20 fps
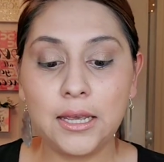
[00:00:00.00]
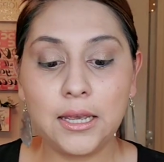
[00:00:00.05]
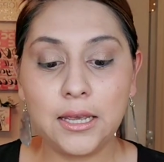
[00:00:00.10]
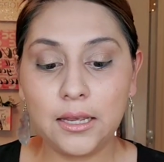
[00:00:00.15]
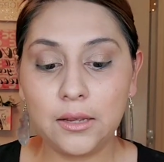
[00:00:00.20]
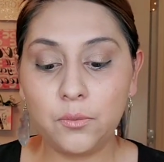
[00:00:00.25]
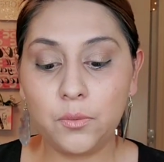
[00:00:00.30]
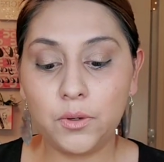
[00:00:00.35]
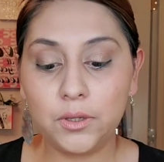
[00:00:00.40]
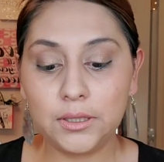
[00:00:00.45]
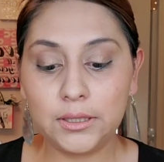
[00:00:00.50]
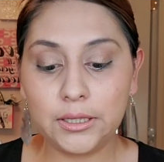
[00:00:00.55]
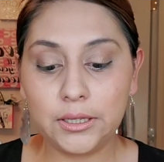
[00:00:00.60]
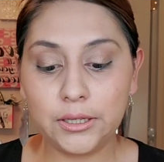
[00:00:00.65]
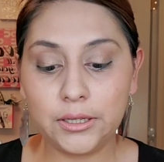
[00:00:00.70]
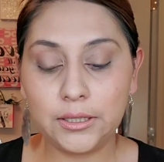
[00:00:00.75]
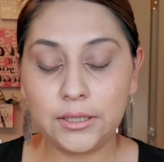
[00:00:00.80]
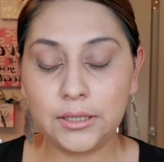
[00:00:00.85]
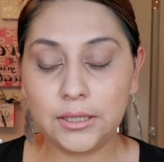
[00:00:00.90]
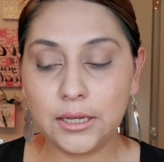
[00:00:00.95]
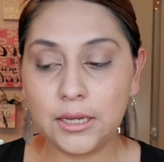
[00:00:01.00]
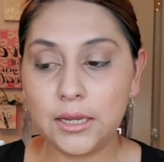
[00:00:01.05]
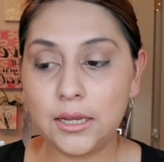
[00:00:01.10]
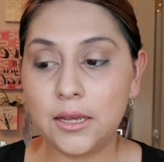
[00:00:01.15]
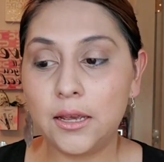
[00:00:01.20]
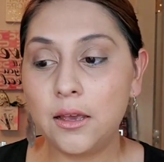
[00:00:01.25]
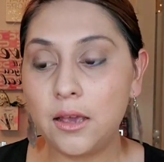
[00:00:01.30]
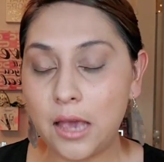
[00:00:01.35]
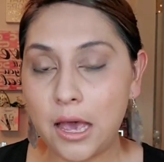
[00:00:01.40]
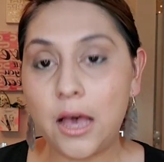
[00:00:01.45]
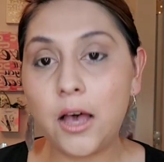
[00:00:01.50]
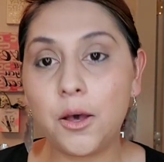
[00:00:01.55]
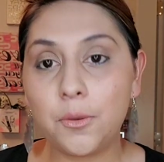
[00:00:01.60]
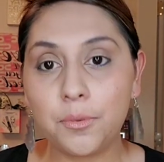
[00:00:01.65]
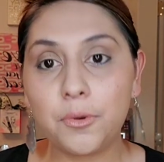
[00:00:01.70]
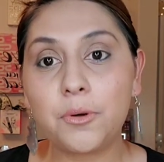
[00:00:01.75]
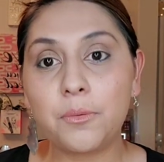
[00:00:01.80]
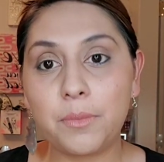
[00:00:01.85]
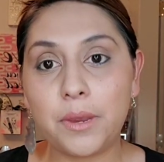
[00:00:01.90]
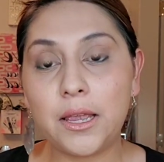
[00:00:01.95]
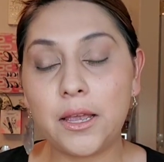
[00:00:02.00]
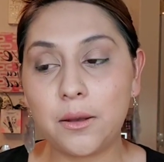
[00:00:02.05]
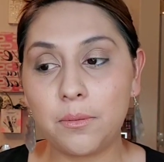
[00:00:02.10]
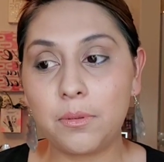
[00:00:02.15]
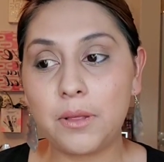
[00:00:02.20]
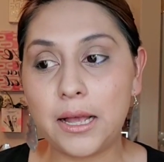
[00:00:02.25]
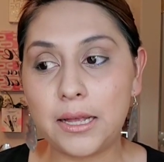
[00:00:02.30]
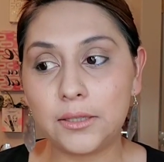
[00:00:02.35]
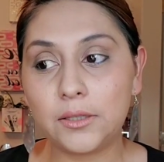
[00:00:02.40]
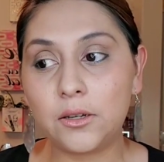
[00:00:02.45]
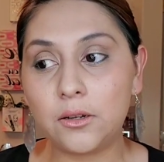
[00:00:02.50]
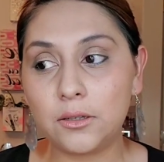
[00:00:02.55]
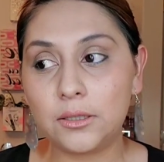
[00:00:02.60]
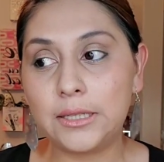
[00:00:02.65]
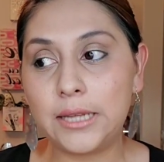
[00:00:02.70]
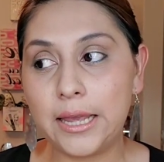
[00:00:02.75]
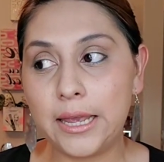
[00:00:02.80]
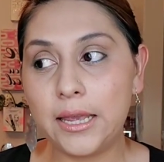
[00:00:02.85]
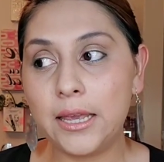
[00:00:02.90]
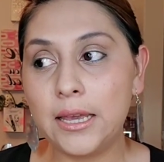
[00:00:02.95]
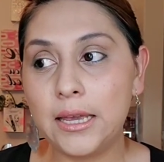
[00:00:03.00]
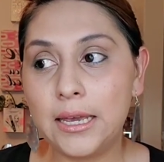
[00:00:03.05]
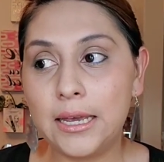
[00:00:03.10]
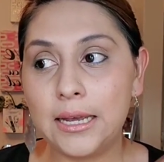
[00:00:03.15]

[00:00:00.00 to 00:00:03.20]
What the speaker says: it will seriously help your makeup last all day.